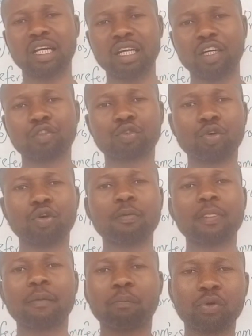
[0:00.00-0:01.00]
So
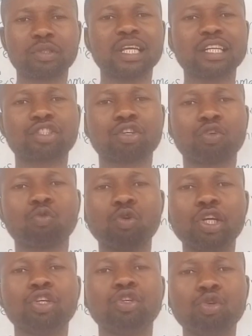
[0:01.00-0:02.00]
possession, we
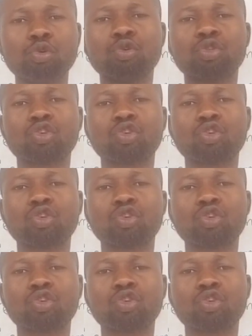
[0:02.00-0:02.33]
use,